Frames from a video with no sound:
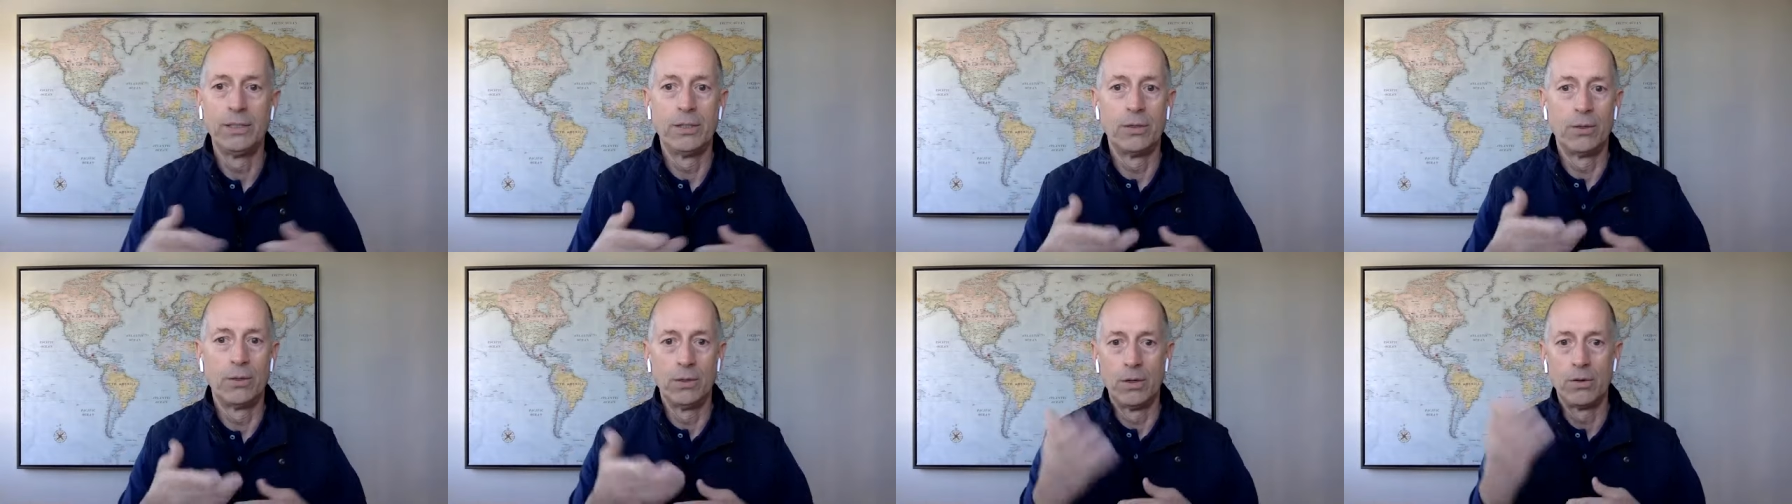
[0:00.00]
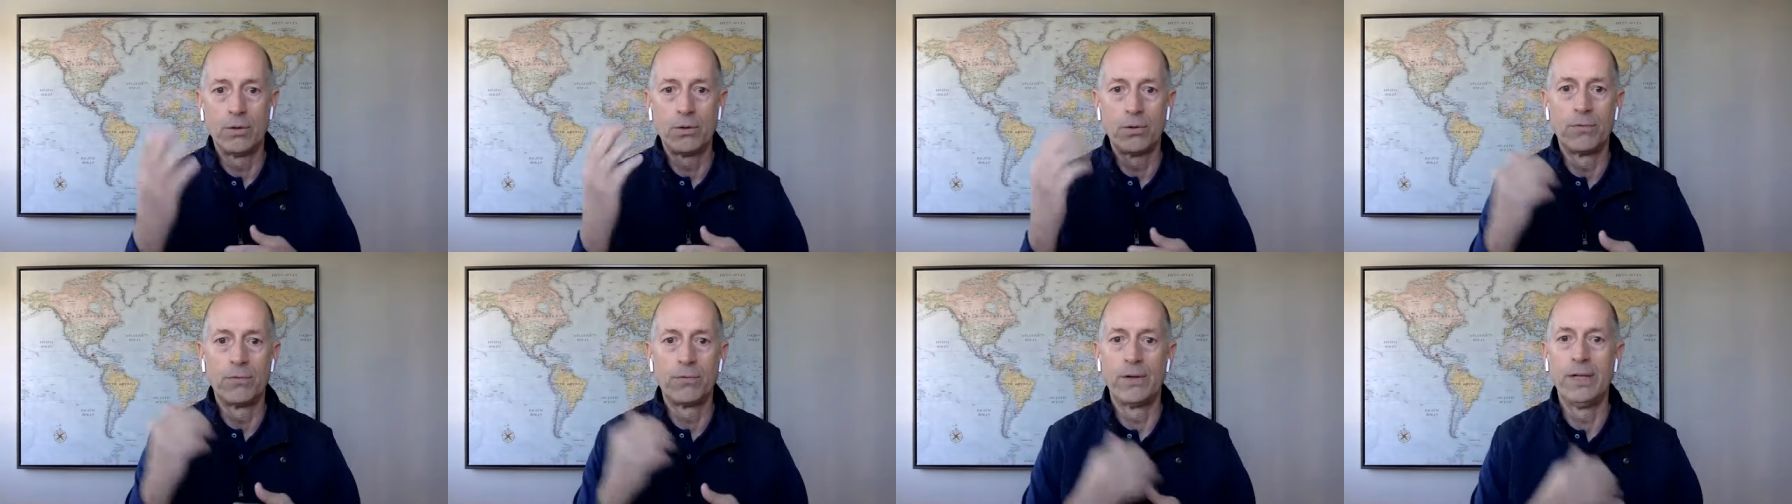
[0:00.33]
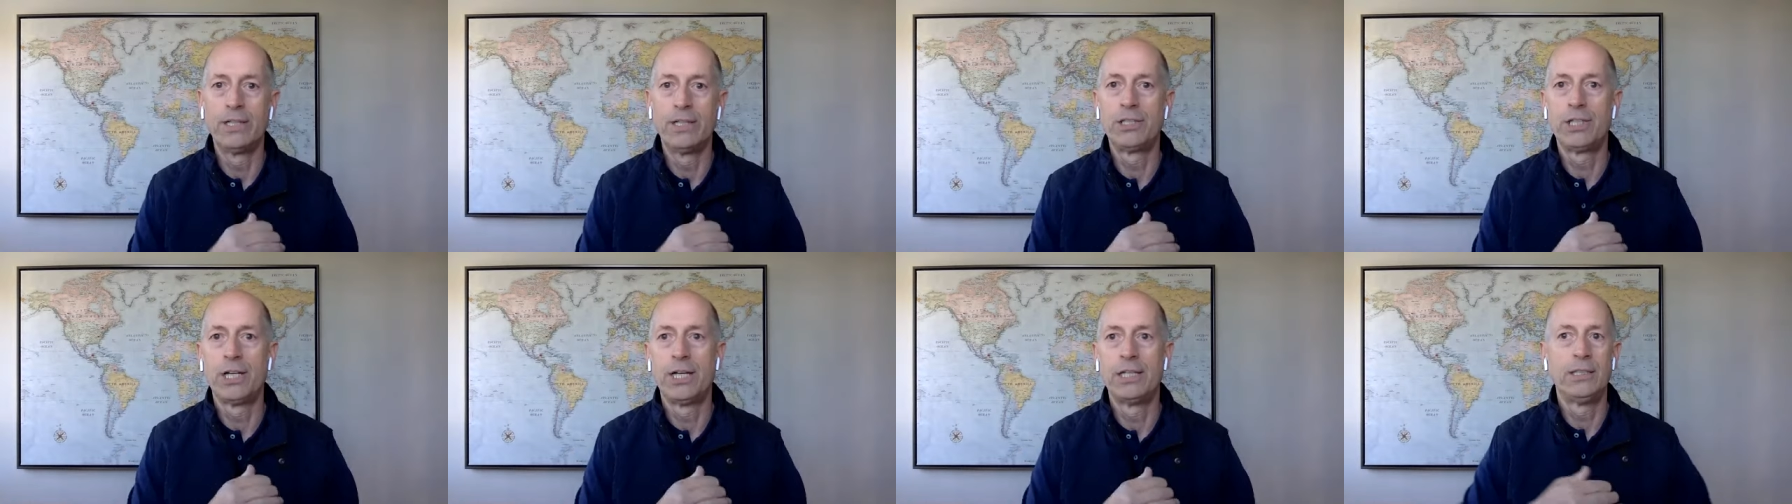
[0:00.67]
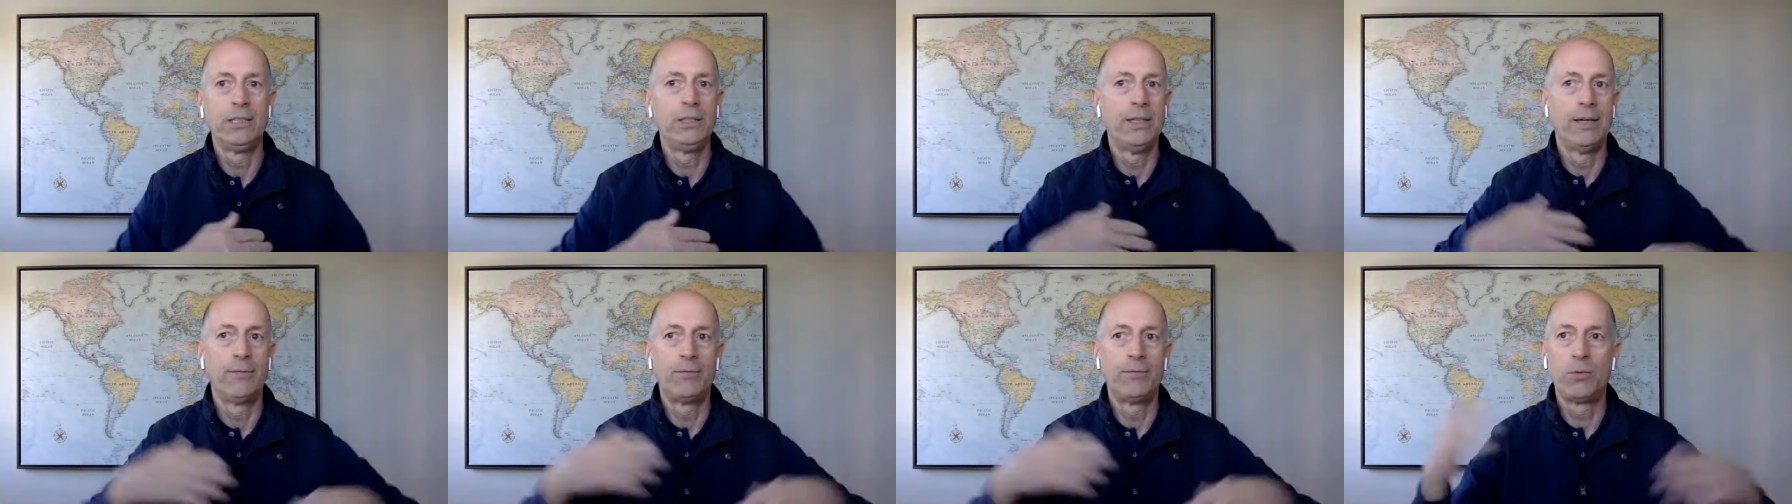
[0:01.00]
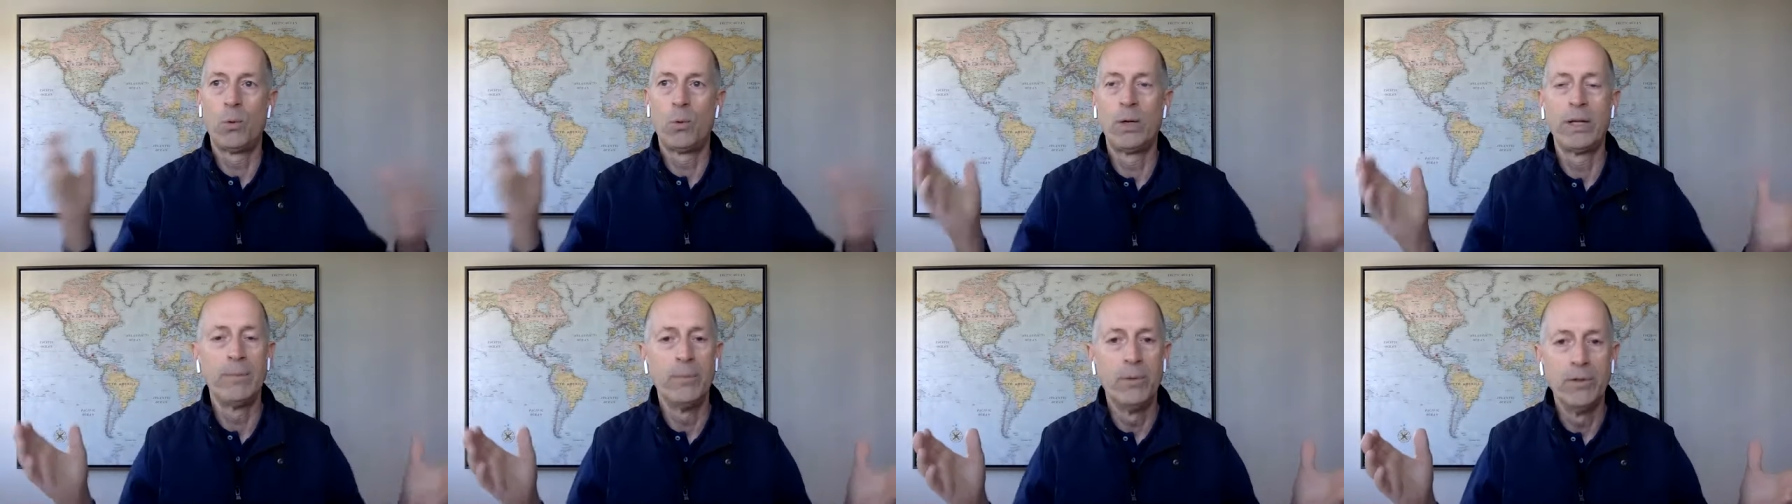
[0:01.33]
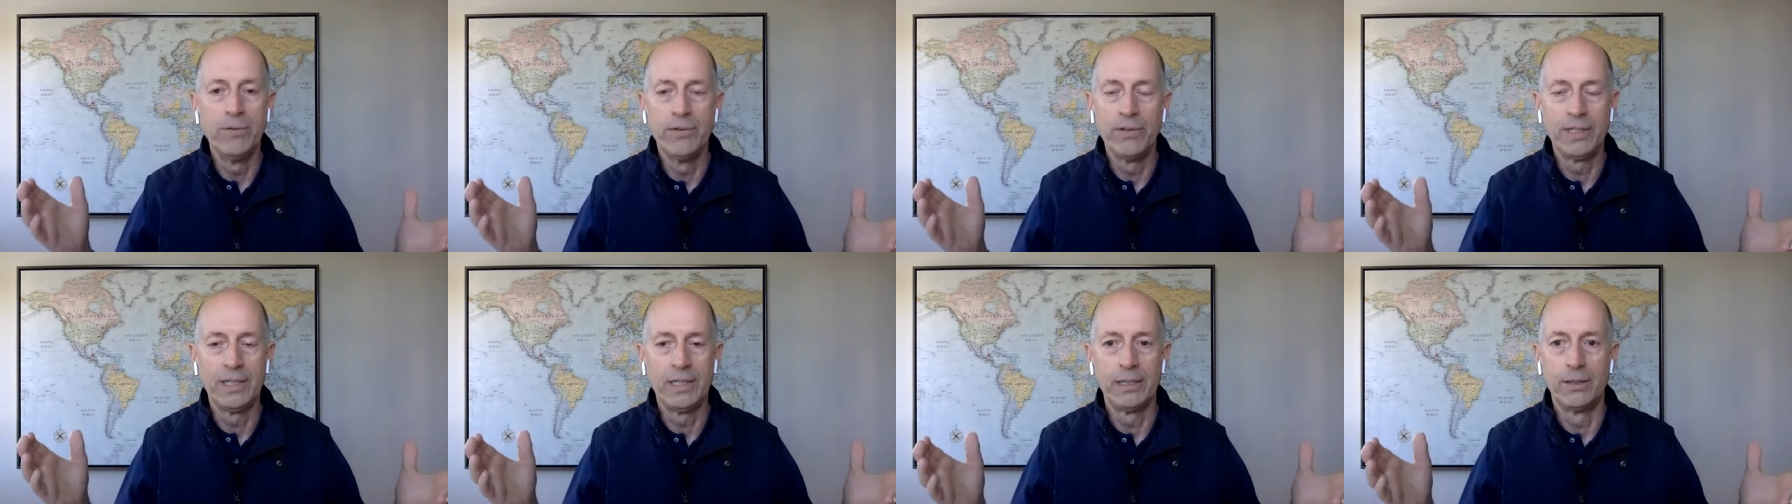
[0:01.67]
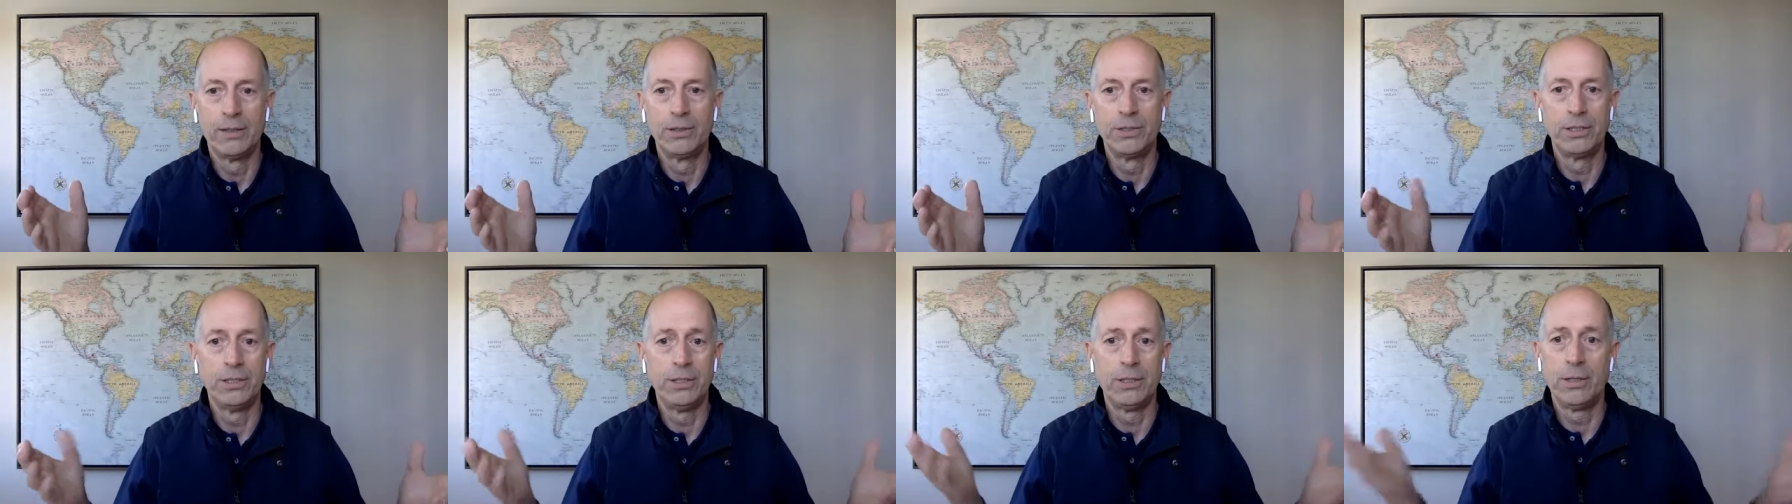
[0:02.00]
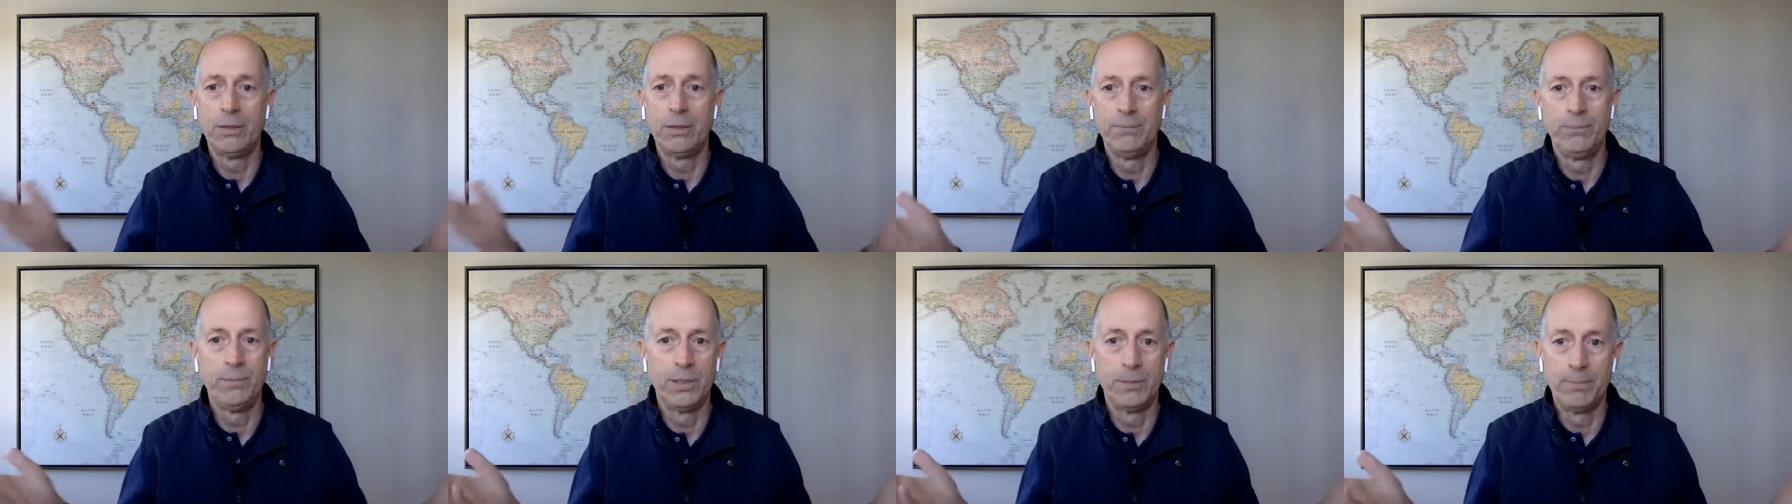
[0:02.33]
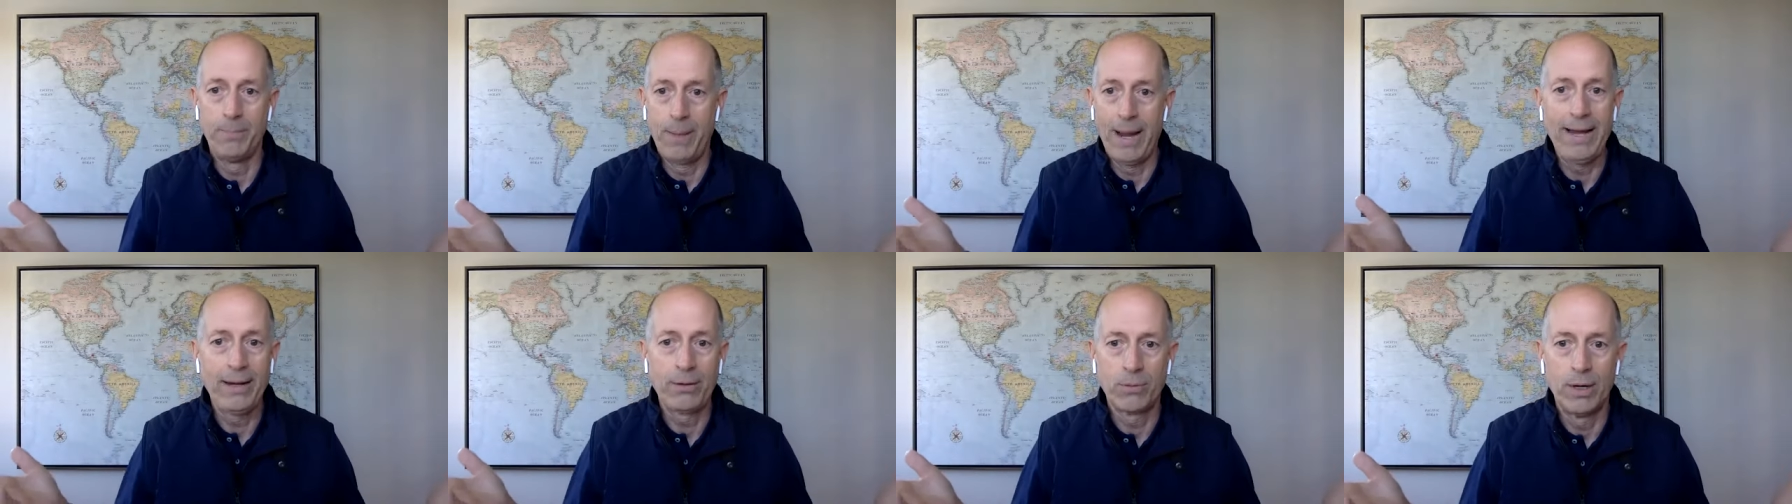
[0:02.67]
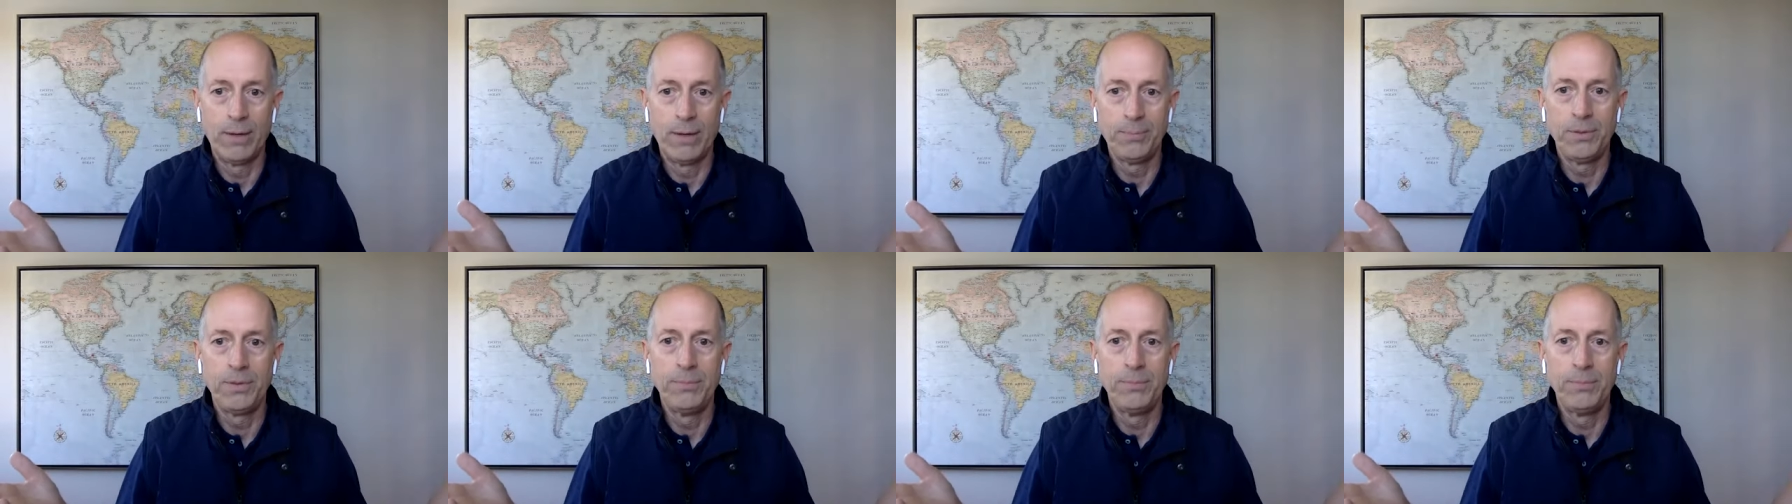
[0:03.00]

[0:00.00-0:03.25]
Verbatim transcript: you're a local franchisee, you have 20 movie theaters and you're, you're bankrupt.